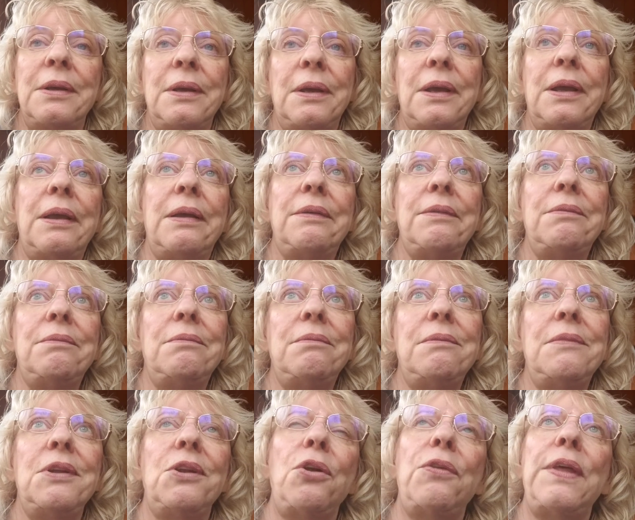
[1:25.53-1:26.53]
And,
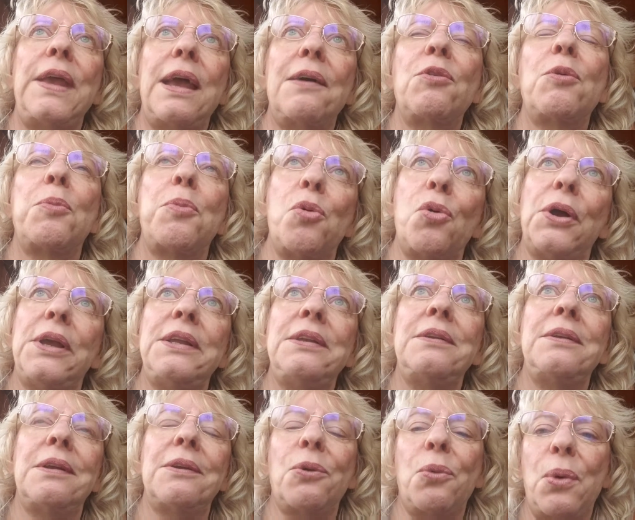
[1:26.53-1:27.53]
they have a point
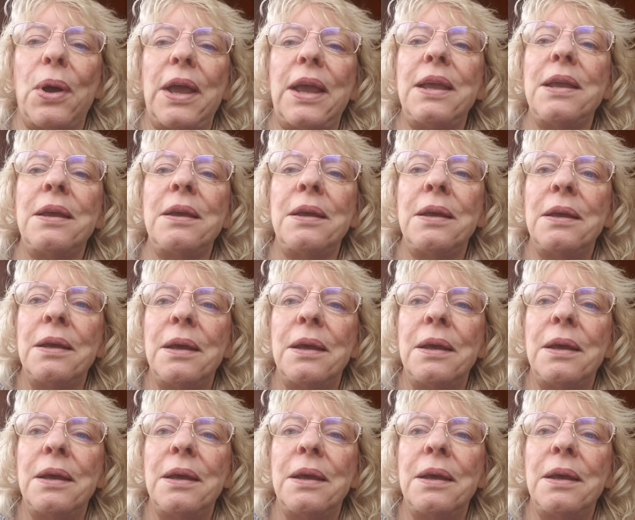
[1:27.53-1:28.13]
in a way,